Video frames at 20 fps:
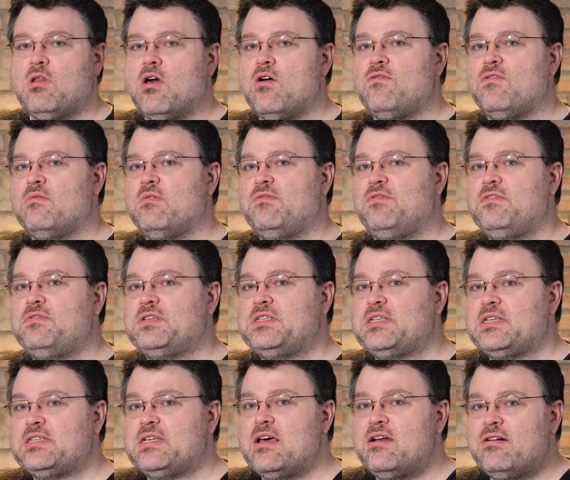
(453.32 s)
you're gonna go from a
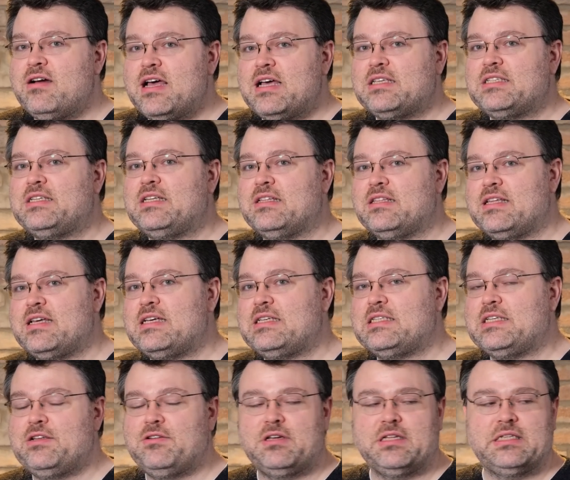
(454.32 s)
5600X to
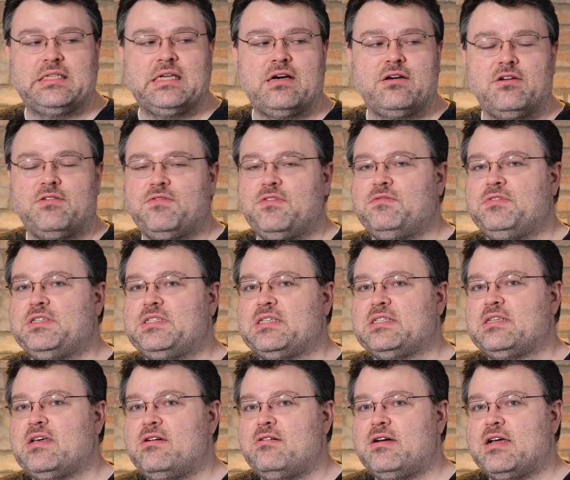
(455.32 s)
this and you can sell your
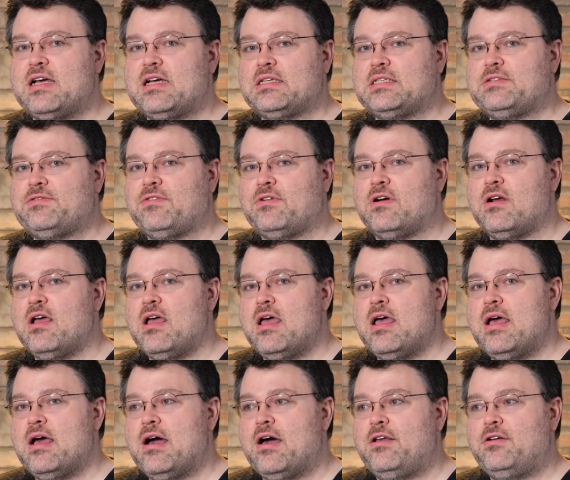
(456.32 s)
5600X for
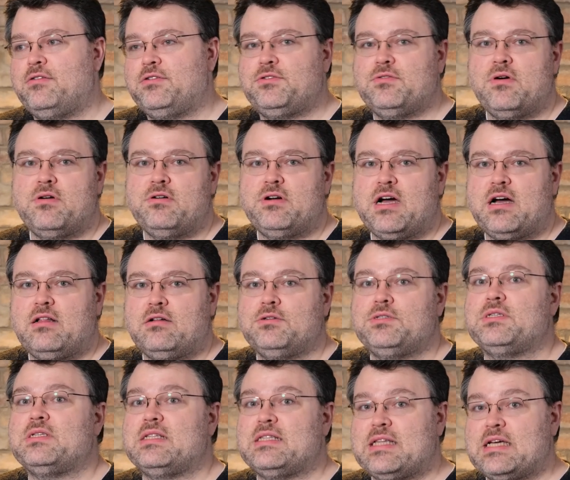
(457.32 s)
$100,
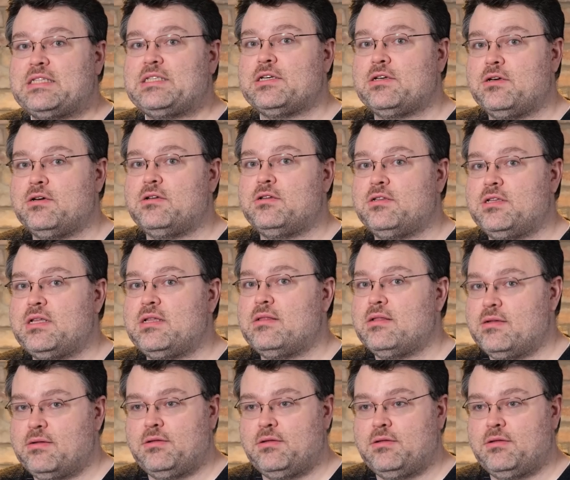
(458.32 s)
$200, that's a good,